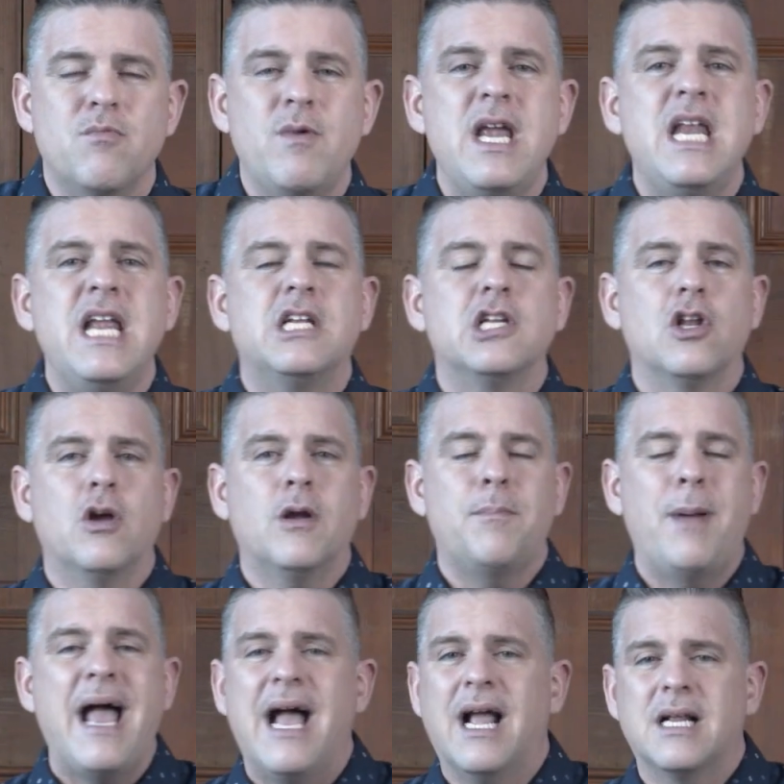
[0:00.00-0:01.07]
We need to look
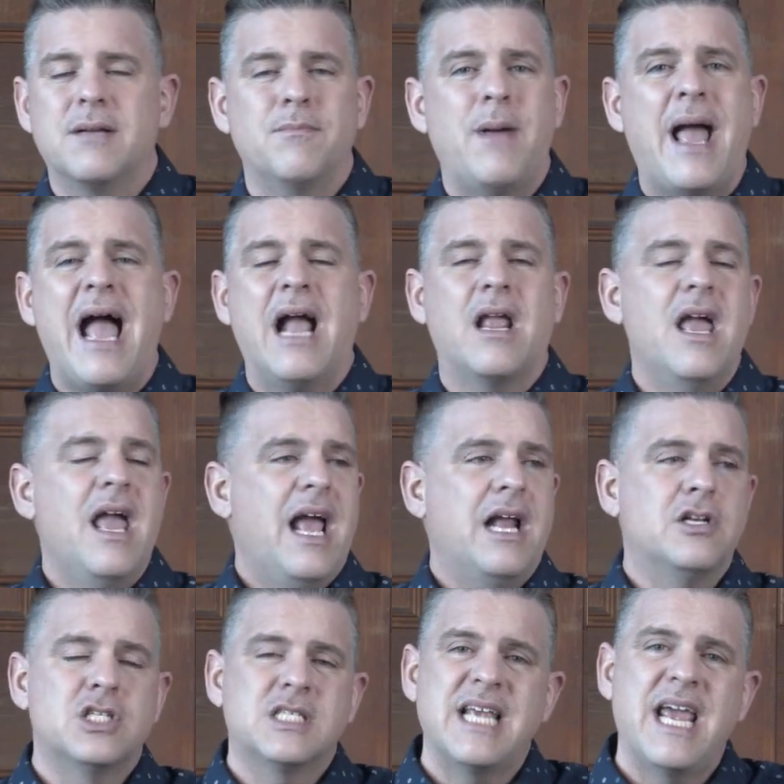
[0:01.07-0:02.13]
back
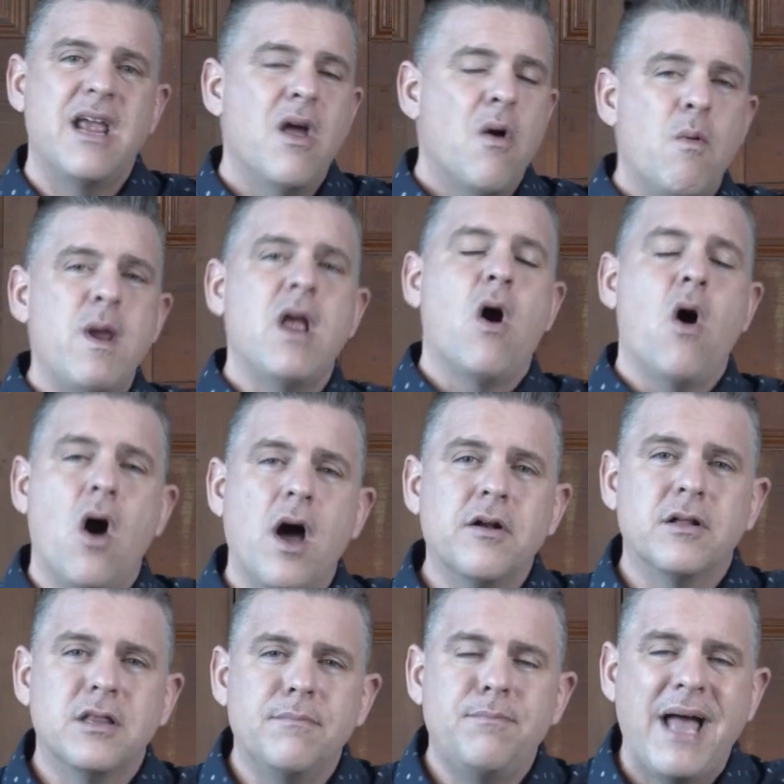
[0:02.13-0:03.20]
and say, we
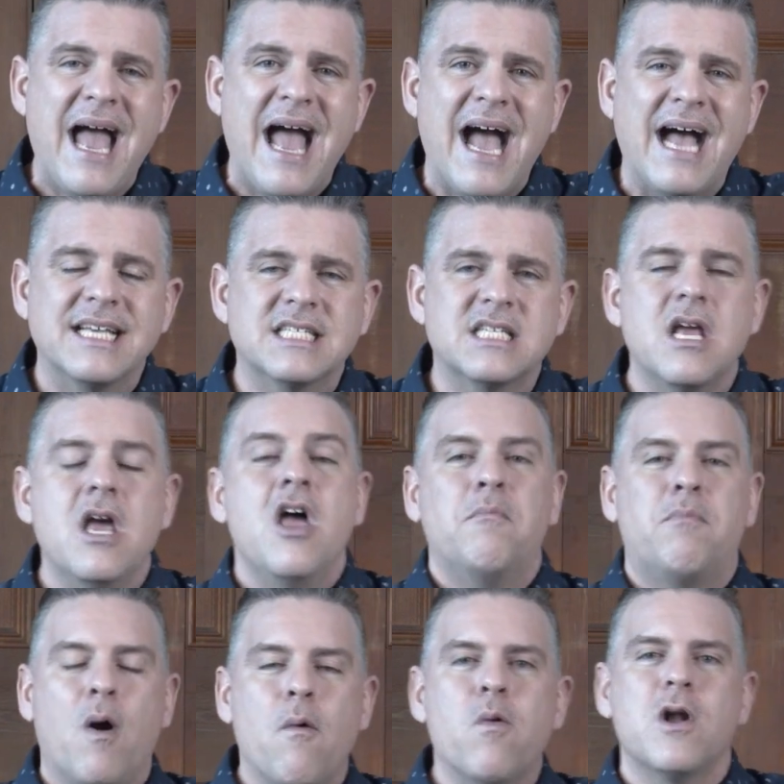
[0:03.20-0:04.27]
honor the past,
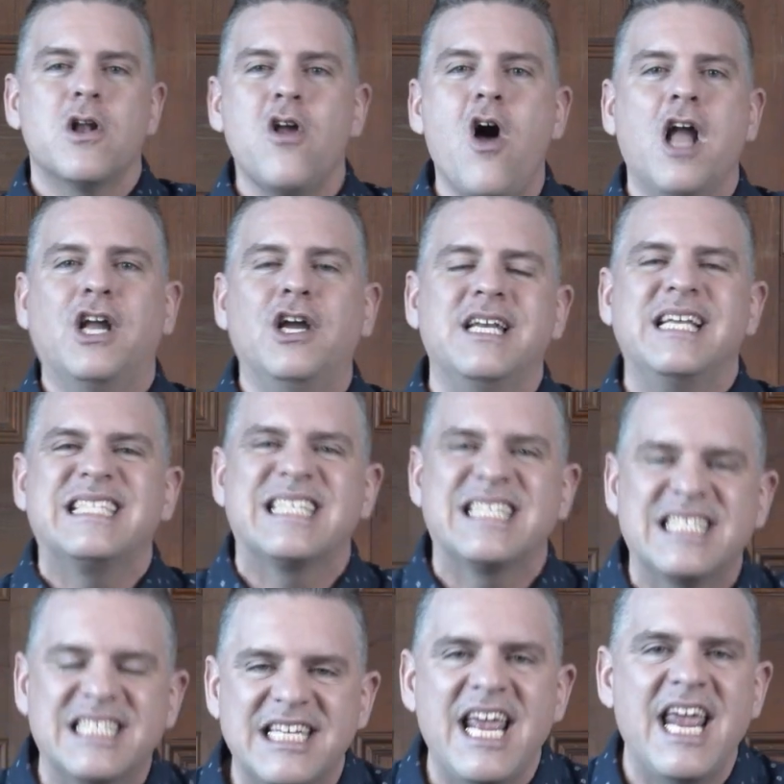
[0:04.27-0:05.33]
but we're not going to
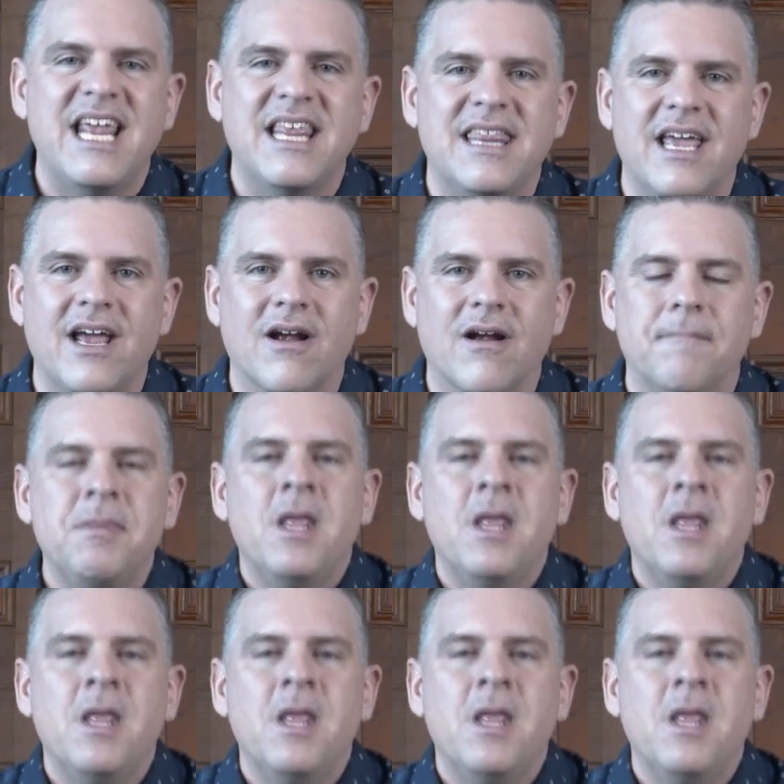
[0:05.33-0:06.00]
stay there.